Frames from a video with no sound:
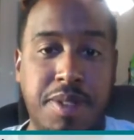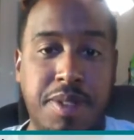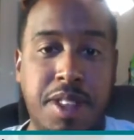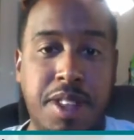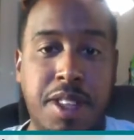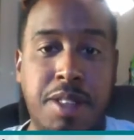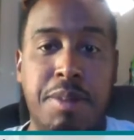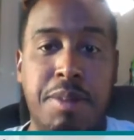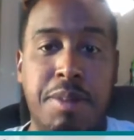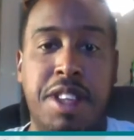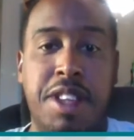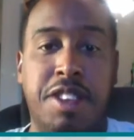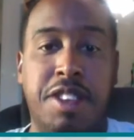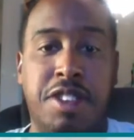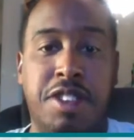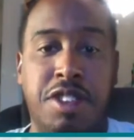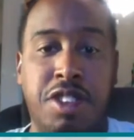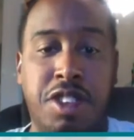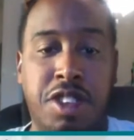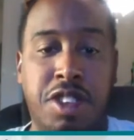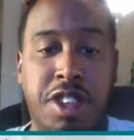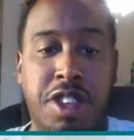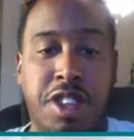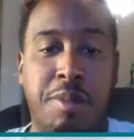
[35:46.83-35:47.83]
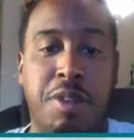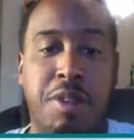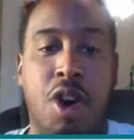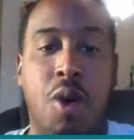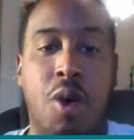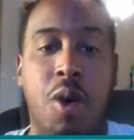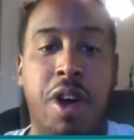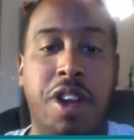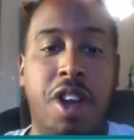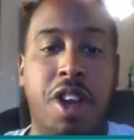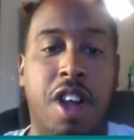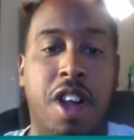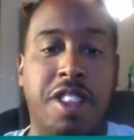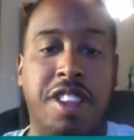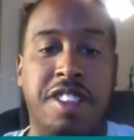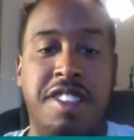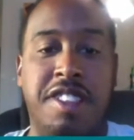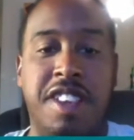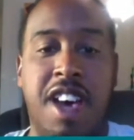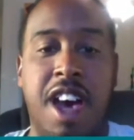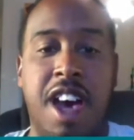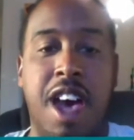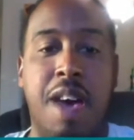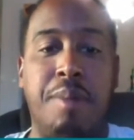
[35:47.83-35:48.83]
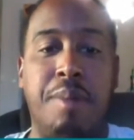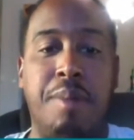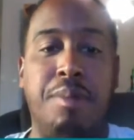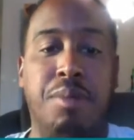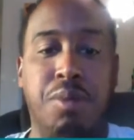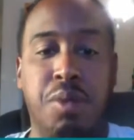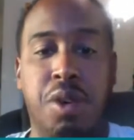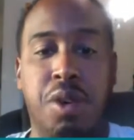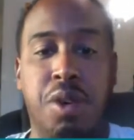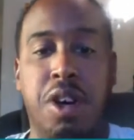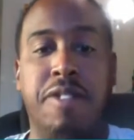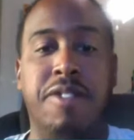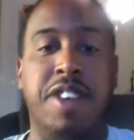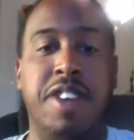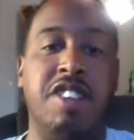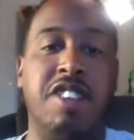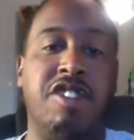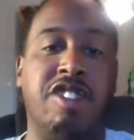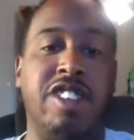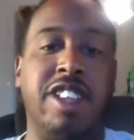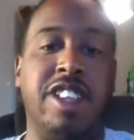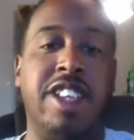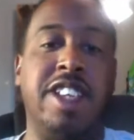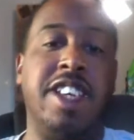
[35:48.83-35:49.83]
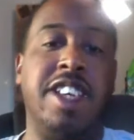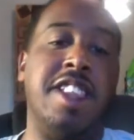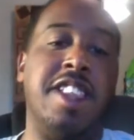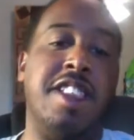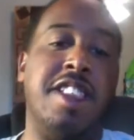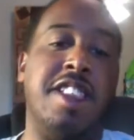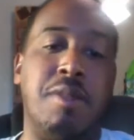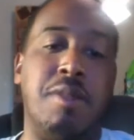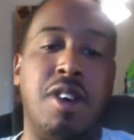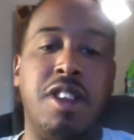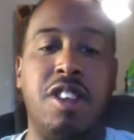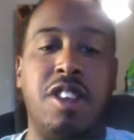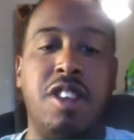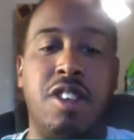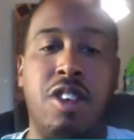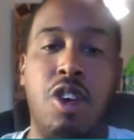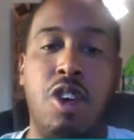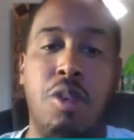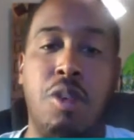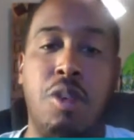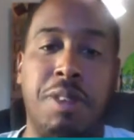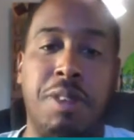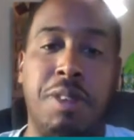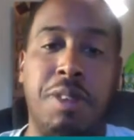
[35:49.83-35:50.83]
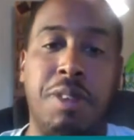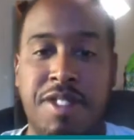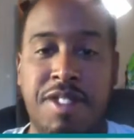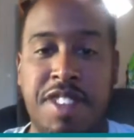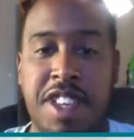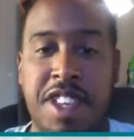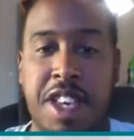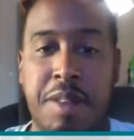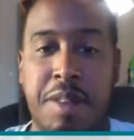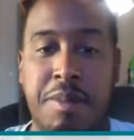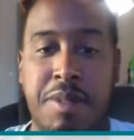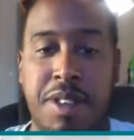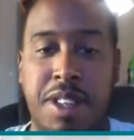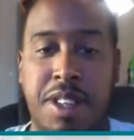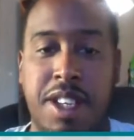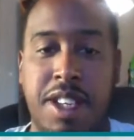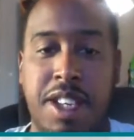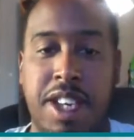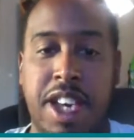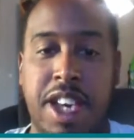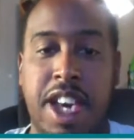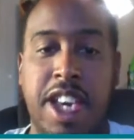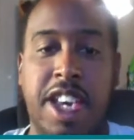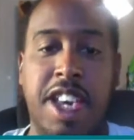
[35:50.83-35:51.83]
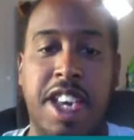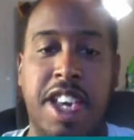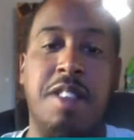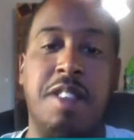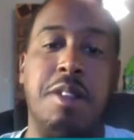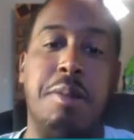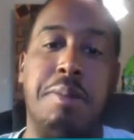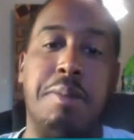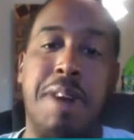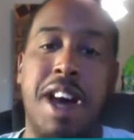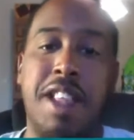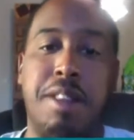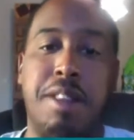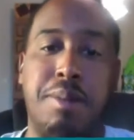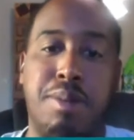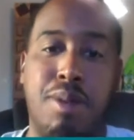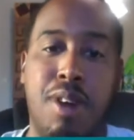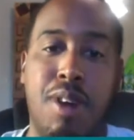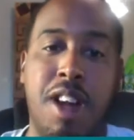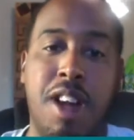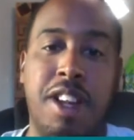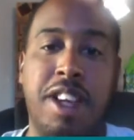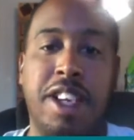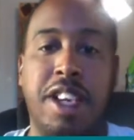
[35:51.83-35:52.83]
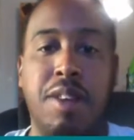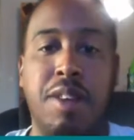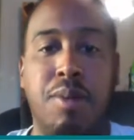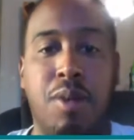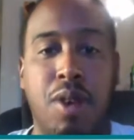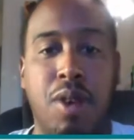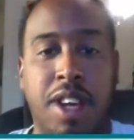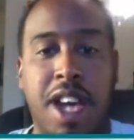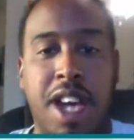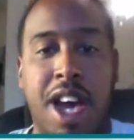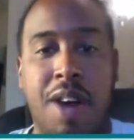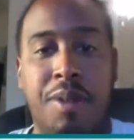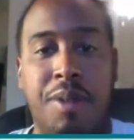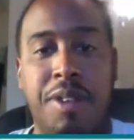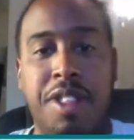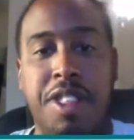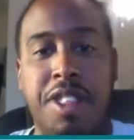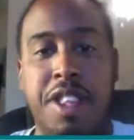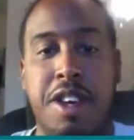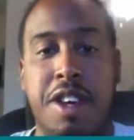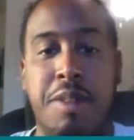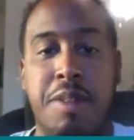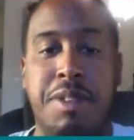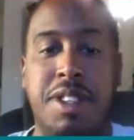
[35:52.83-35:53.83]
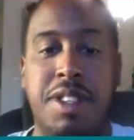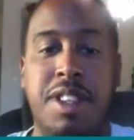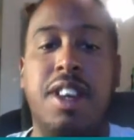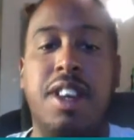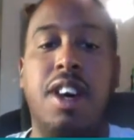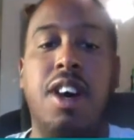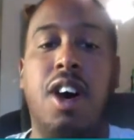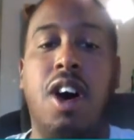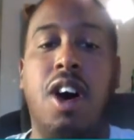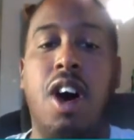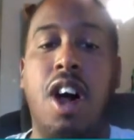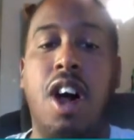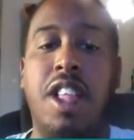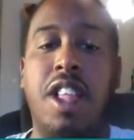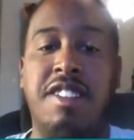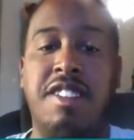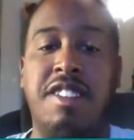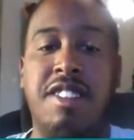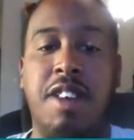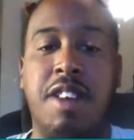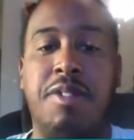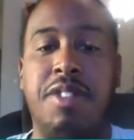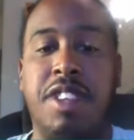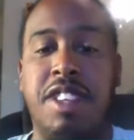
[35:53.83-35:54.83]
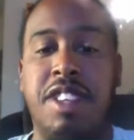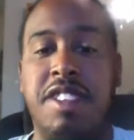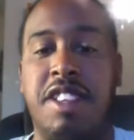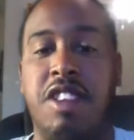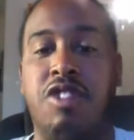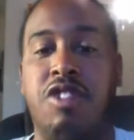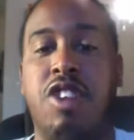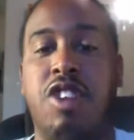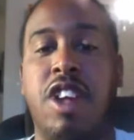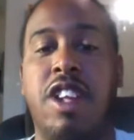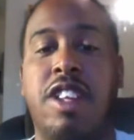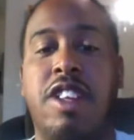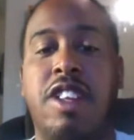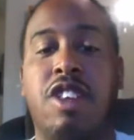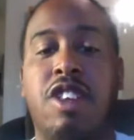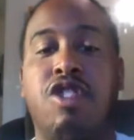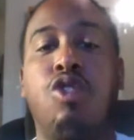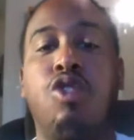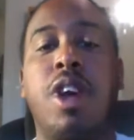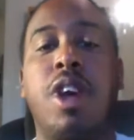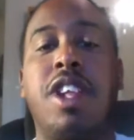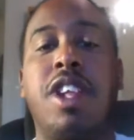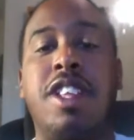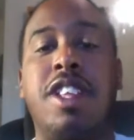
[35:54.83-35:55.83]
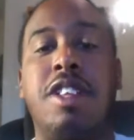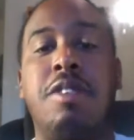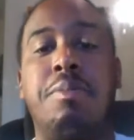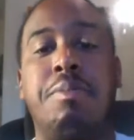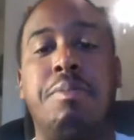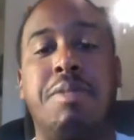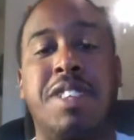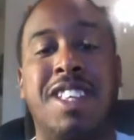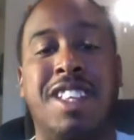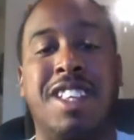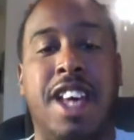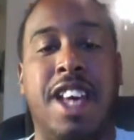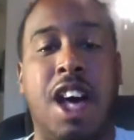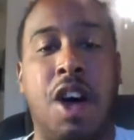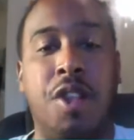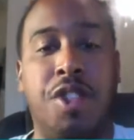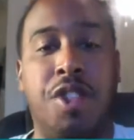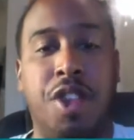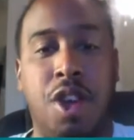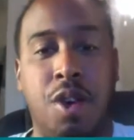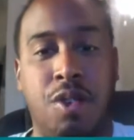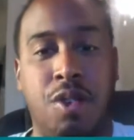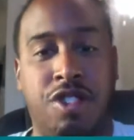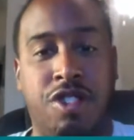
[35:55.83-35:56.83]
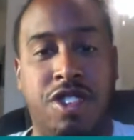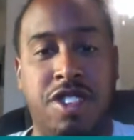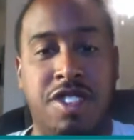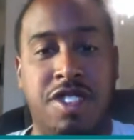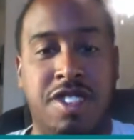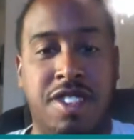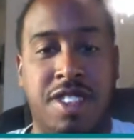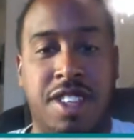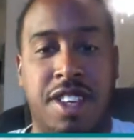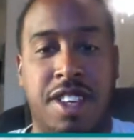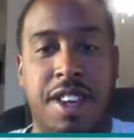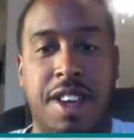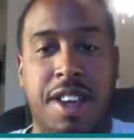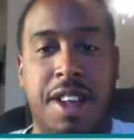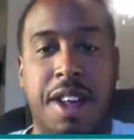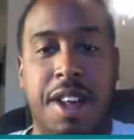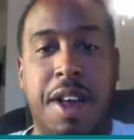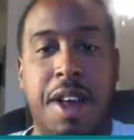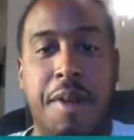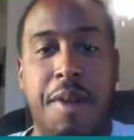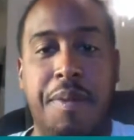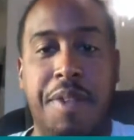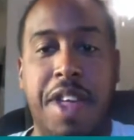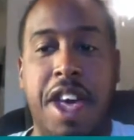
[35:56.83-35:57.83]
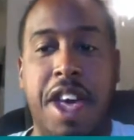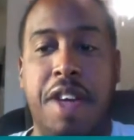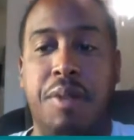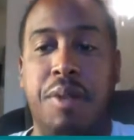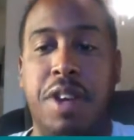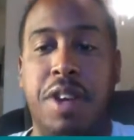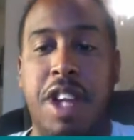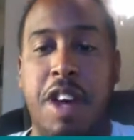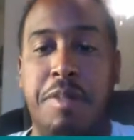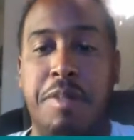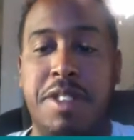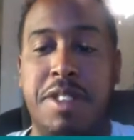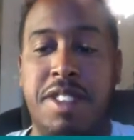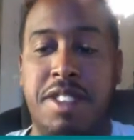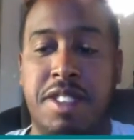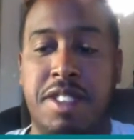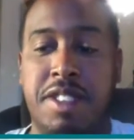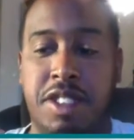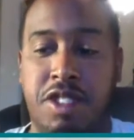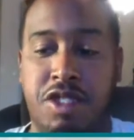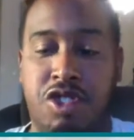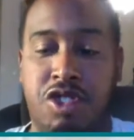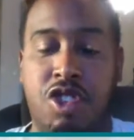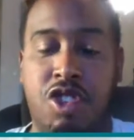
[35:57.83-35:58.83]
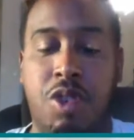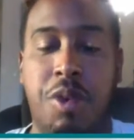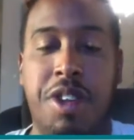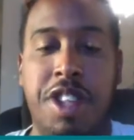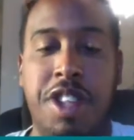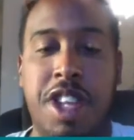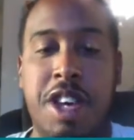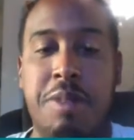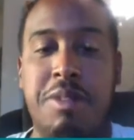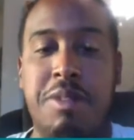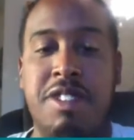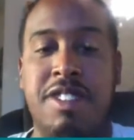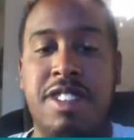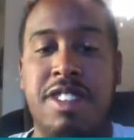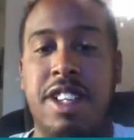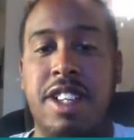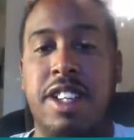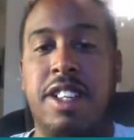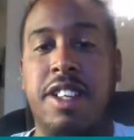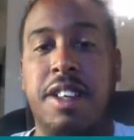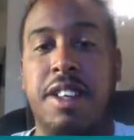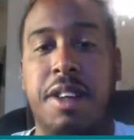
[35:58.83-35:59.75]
But them going all the time will eventually get them on their Herbalife team and get them to buy the product and work out with them and all that stuff, because they're training them to be health coaches. And what I've been showing them is, look,